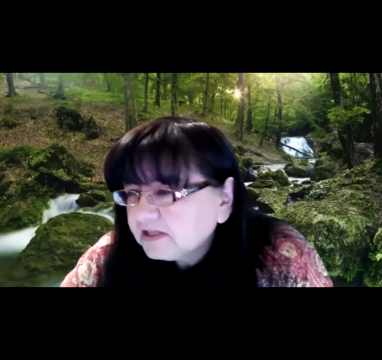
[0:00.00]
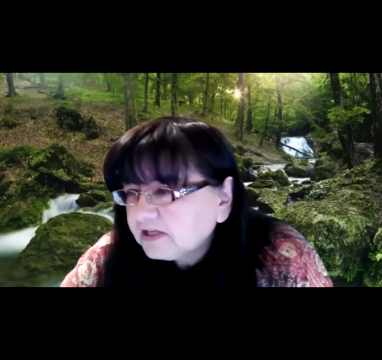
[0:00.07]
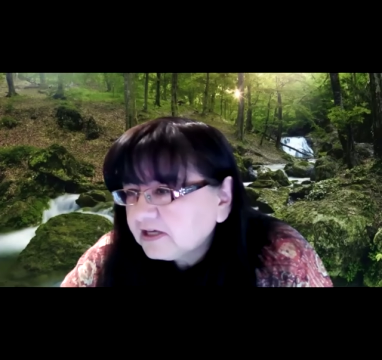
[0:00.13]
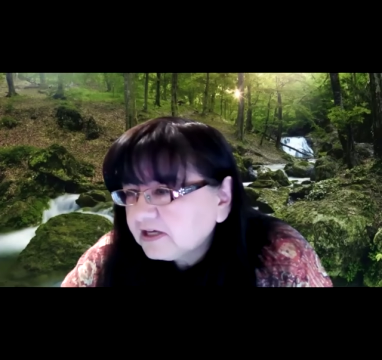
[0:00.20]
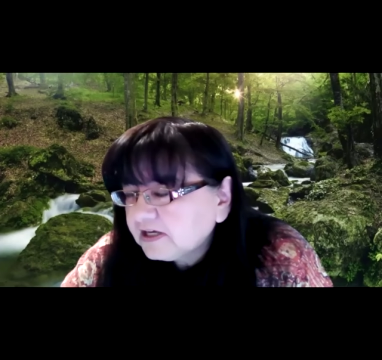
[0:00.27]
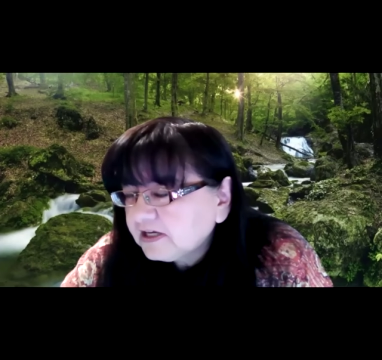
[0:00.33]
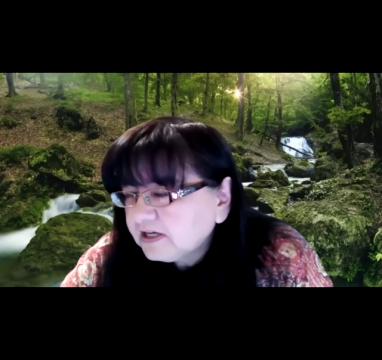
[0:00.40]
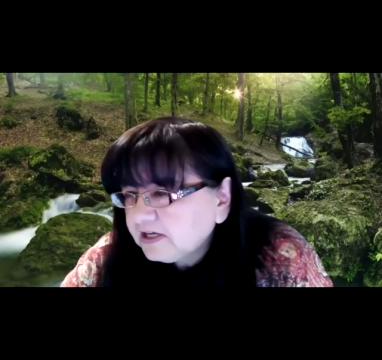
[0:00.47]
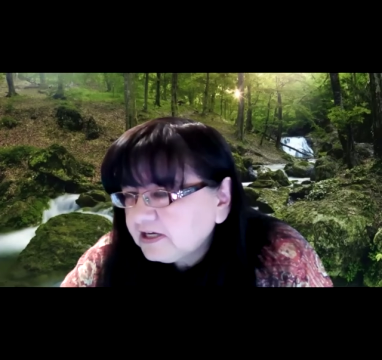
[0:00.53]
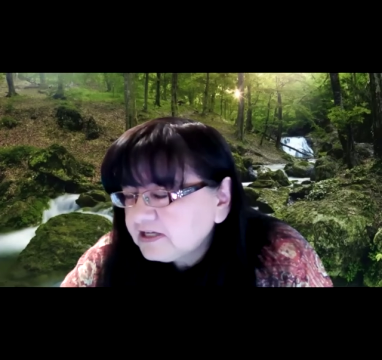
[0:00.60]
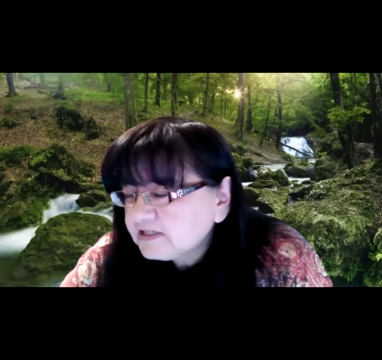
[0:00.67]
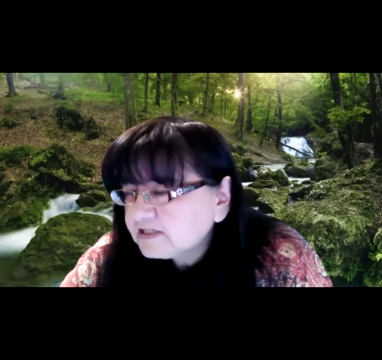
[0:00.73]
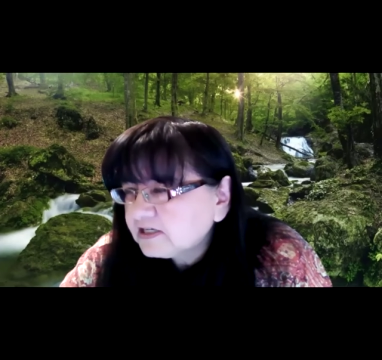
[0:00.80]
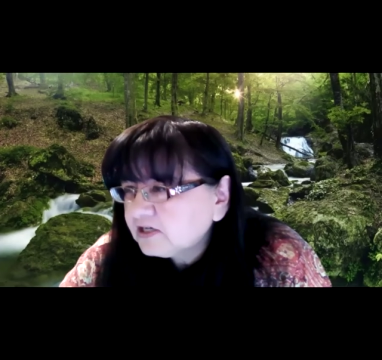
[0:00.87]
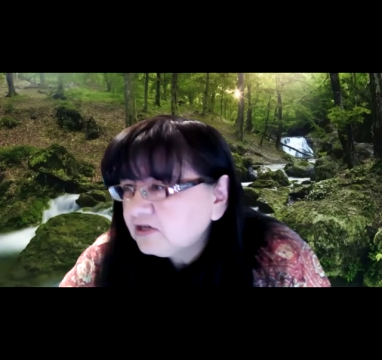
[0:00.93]
that
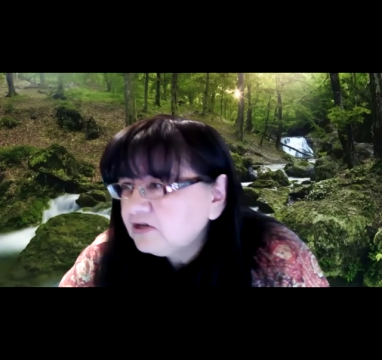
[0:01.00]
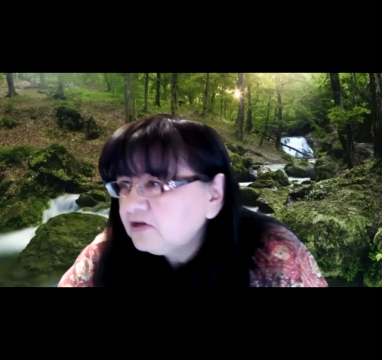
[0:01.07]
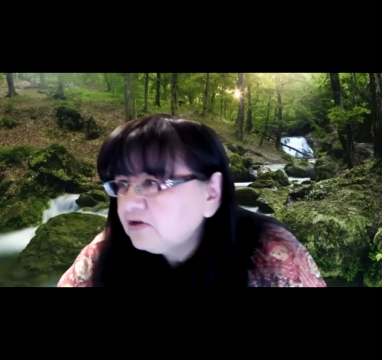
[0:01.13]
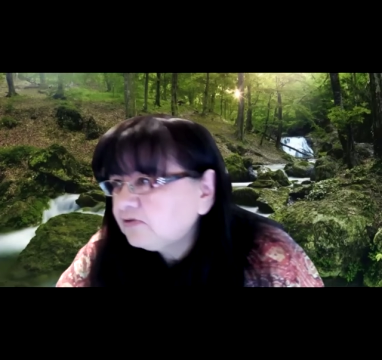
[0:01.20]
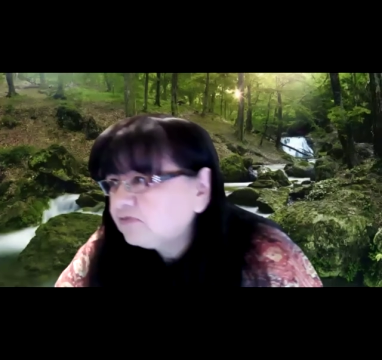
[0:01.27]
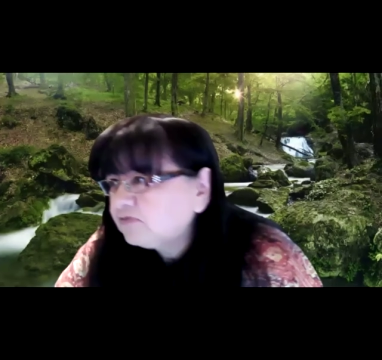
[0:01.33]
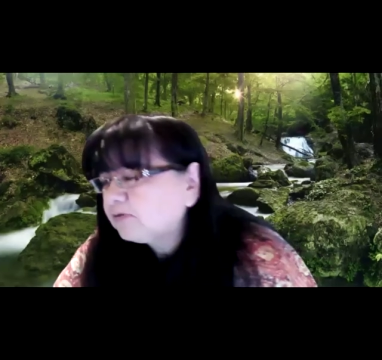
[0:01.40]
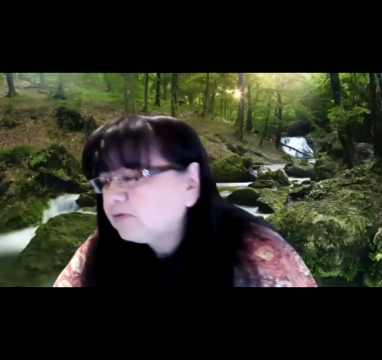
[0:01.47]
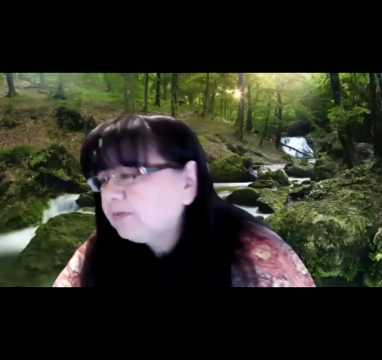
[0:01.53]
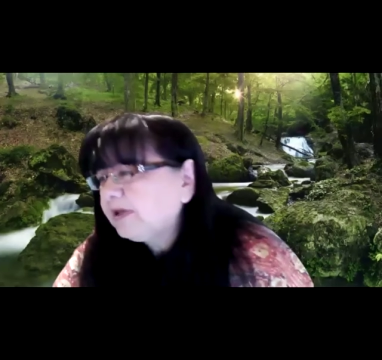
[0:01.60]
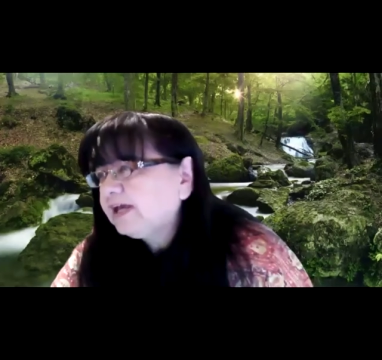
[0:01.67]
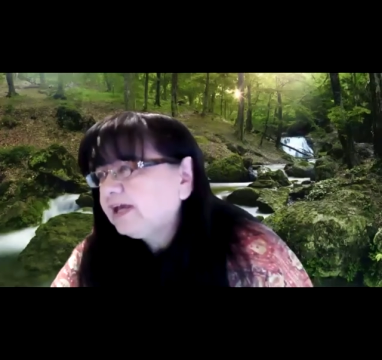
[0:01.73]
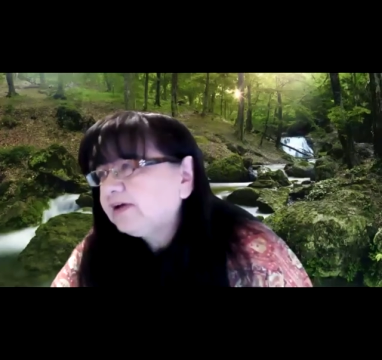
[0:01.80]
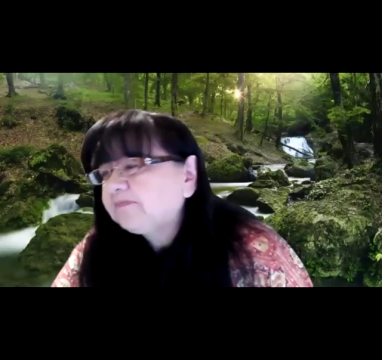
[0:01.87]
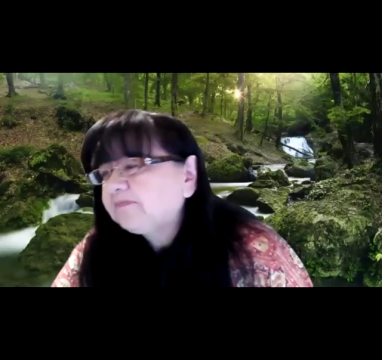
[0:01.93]
it isn't noon for
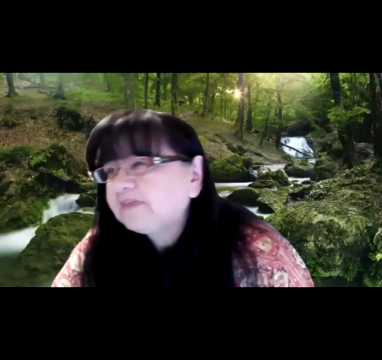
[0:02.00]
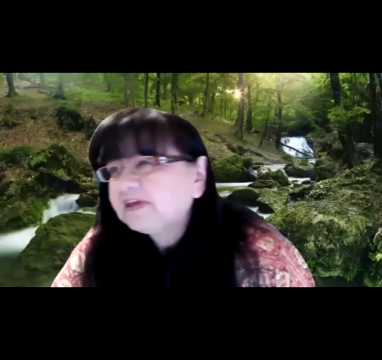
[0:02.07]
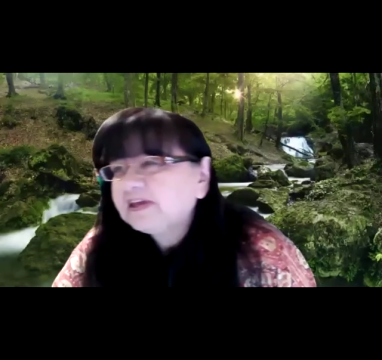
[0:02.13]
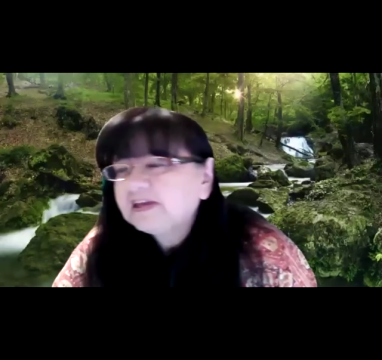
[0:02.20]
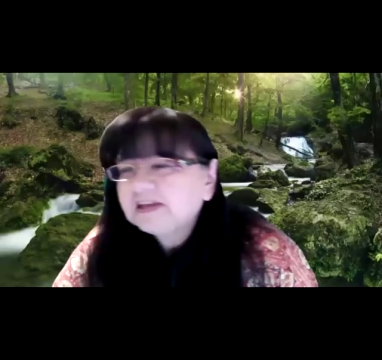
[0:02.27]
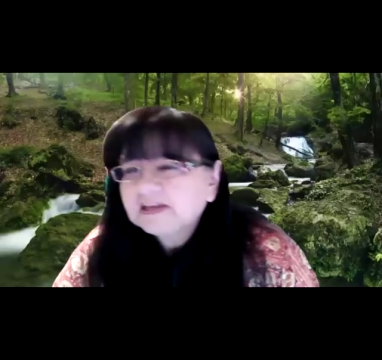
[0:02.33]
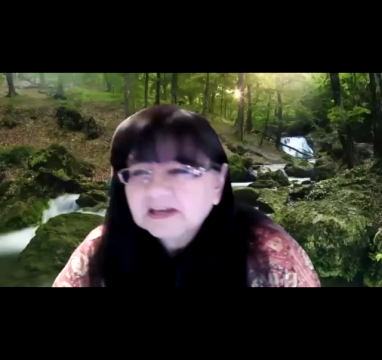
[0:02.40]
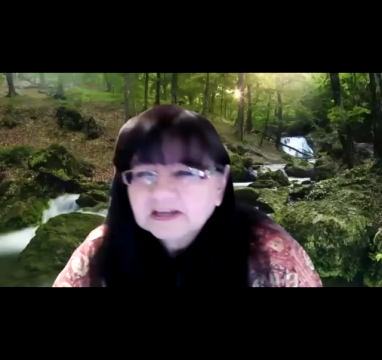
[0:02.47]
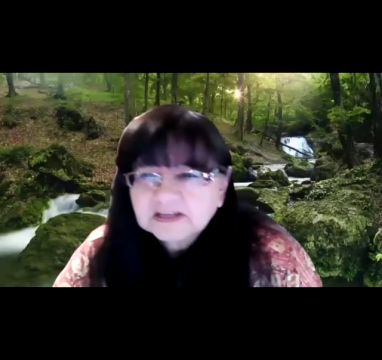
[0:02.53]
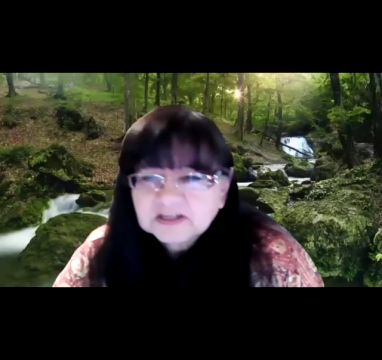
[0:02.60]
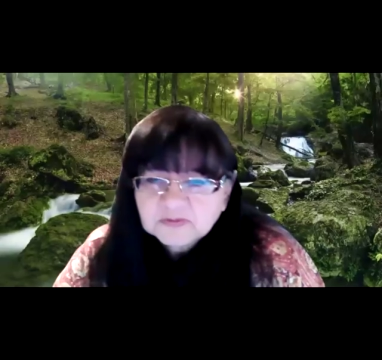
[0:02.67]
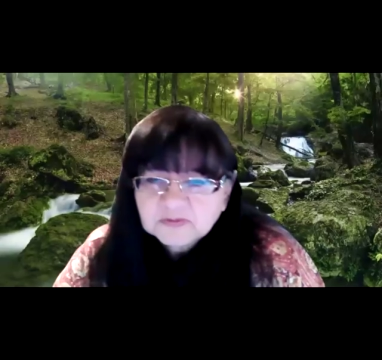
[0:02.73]
me. I'm thinking